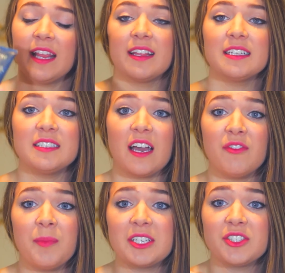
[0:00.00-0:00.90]
This
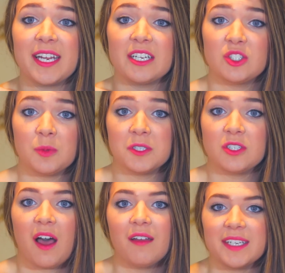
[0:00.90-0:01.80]
stuff makes your hair super
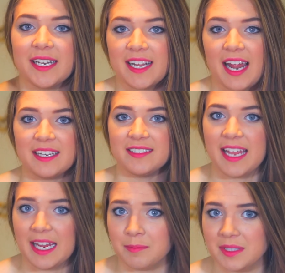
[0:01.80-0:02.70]
soft and it kind of
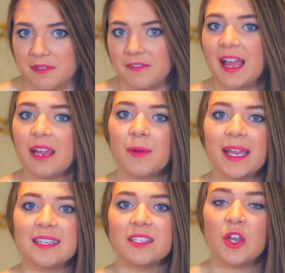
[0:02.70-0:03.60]
tames the
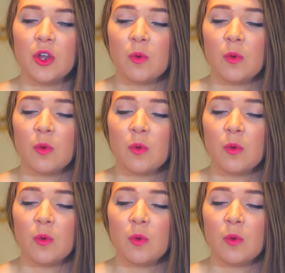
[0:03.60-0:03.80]
flyaways,